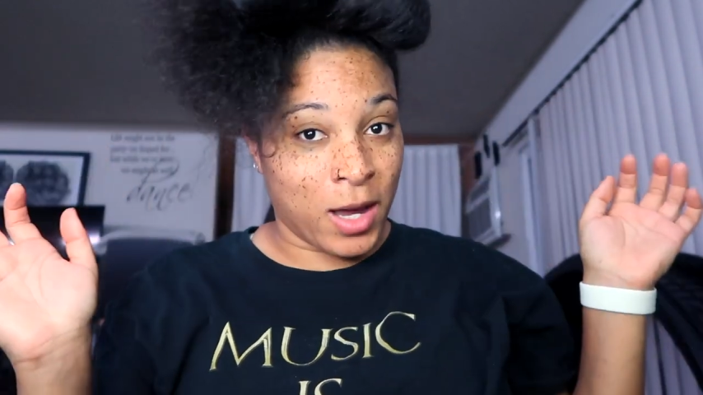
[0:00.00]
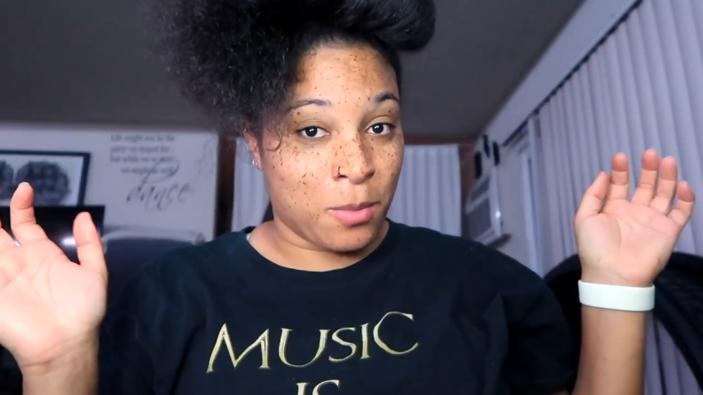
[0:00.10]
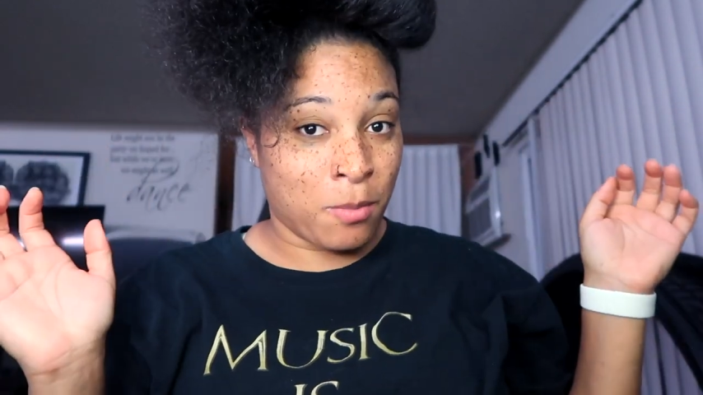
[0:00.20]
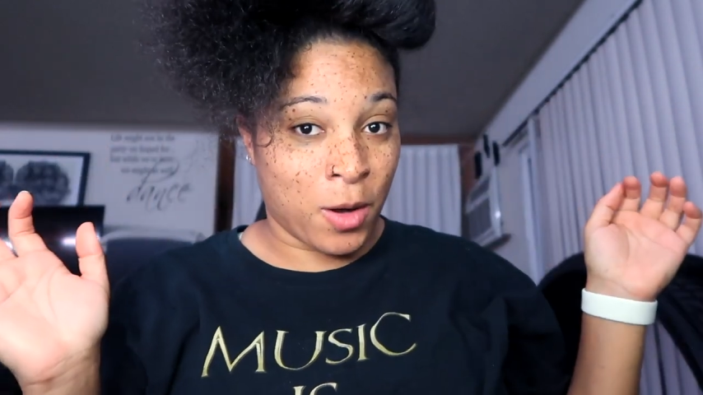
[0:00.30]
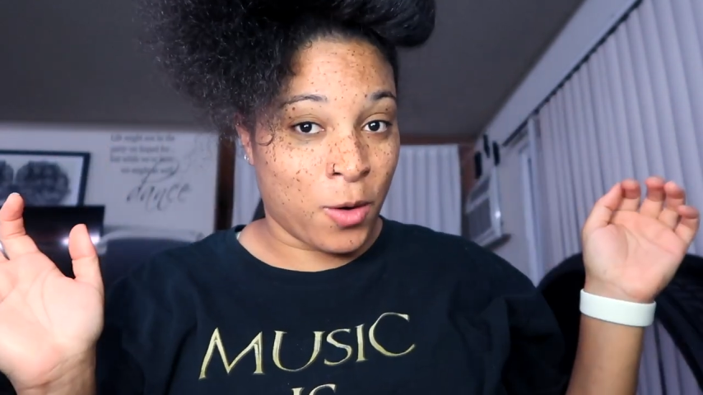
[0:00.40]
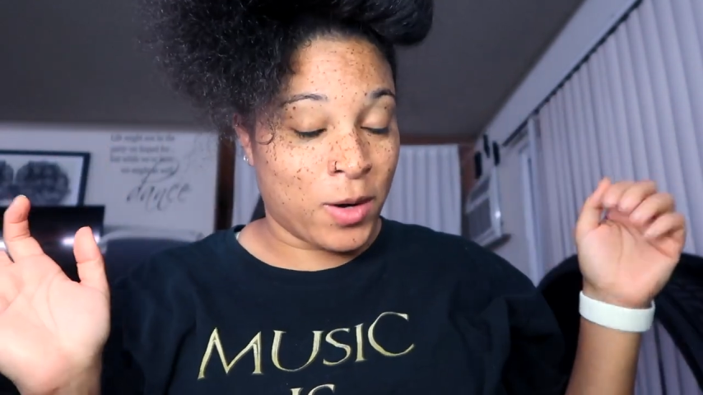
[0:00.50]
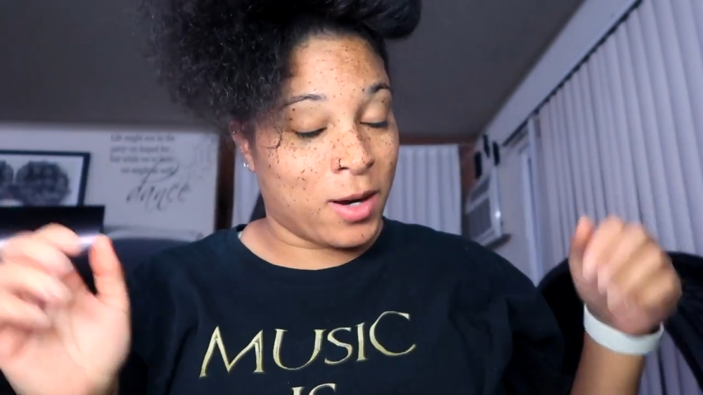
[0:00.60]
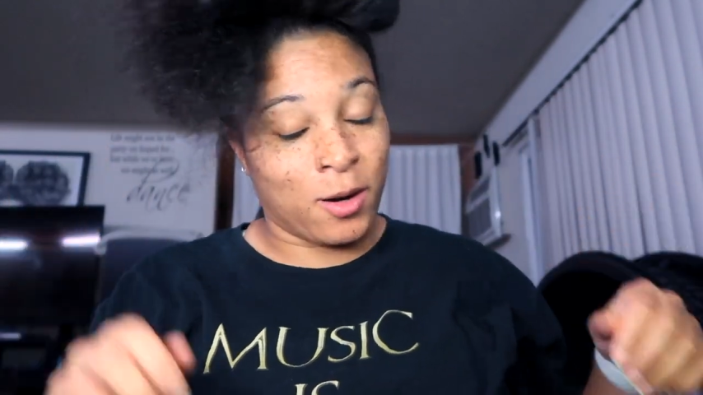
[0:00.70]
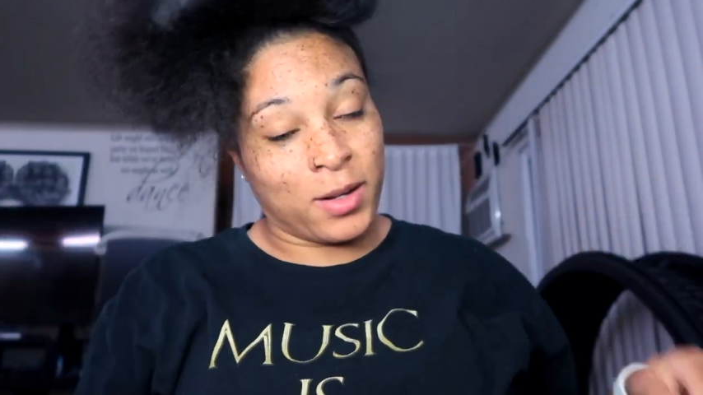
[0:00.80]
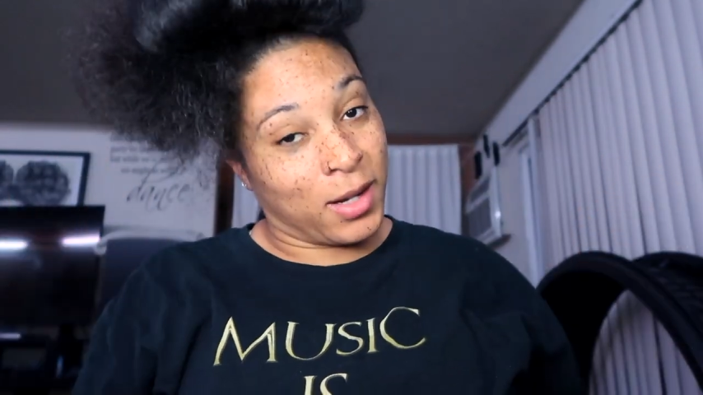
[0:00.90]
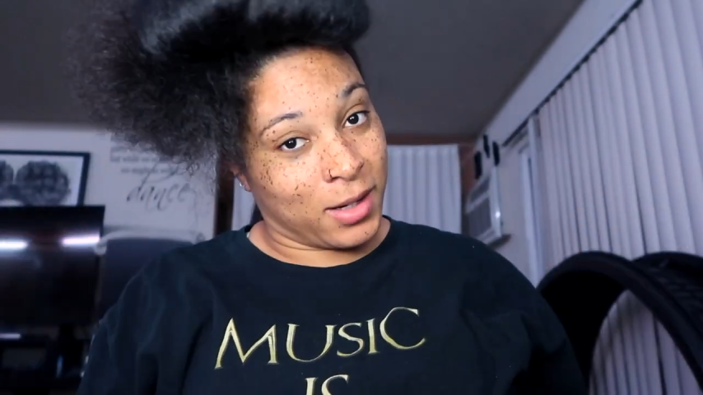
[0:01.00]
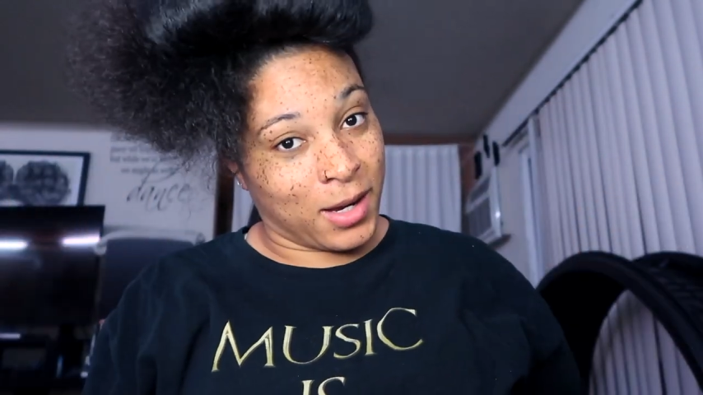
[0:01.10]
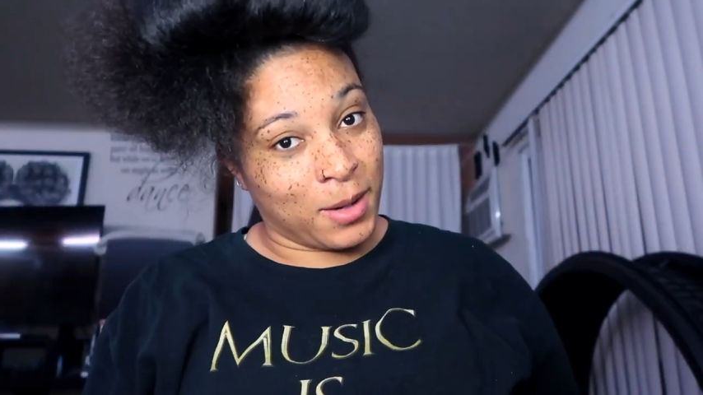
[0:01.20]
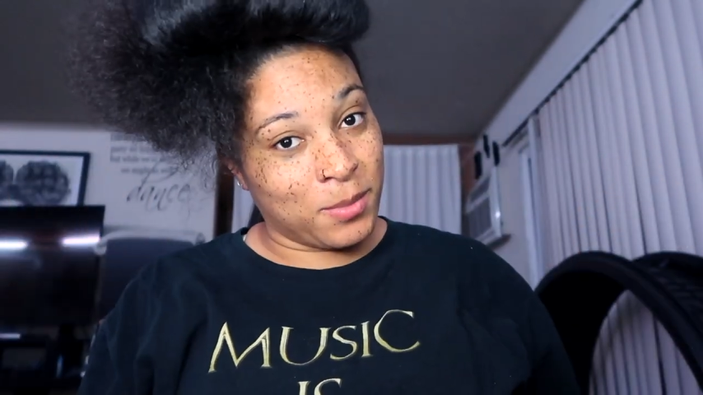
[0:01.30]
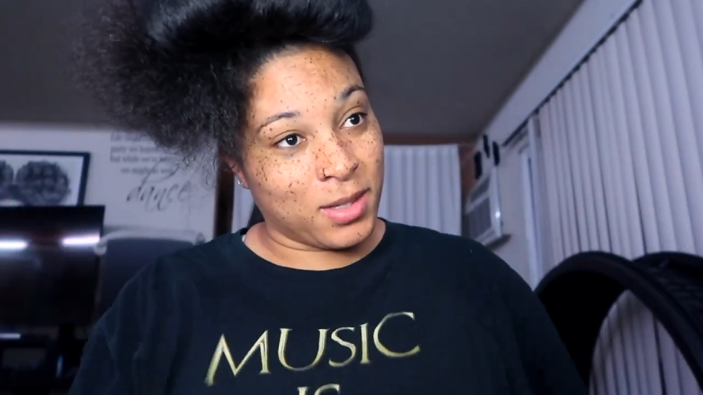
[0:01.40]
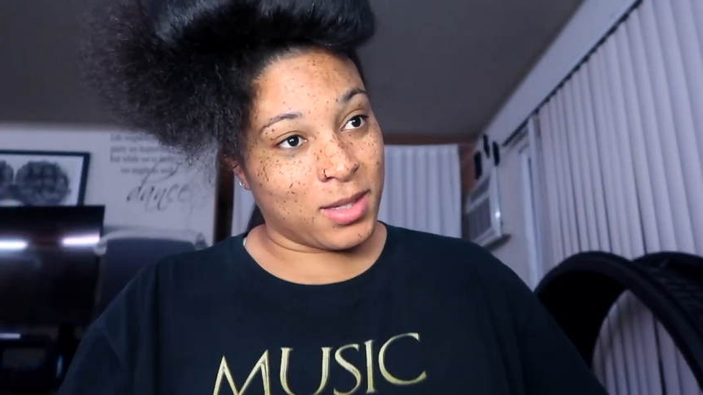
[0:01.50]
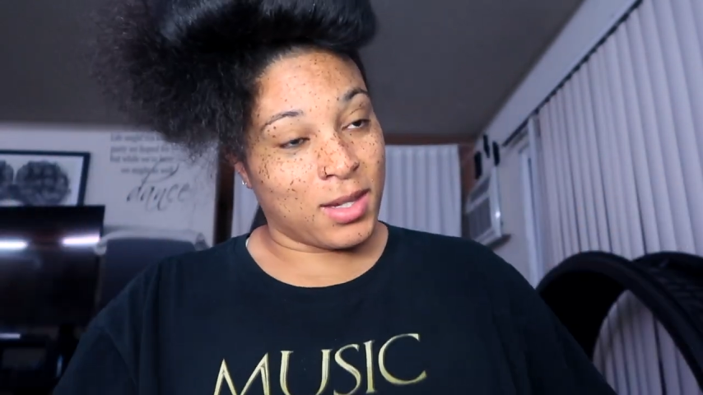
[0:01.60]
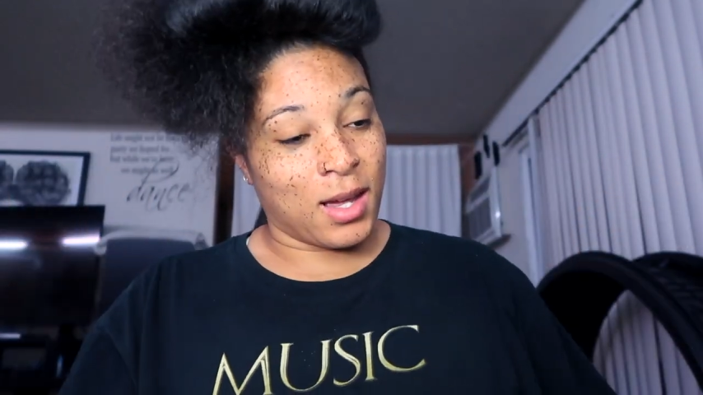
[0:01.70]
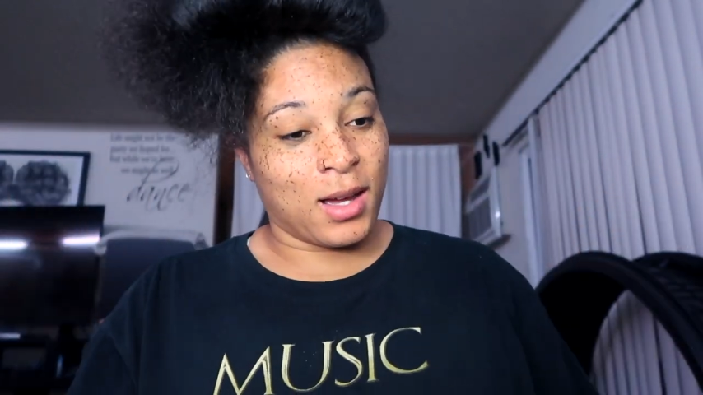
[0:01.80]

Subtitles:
and Mo are nicknames.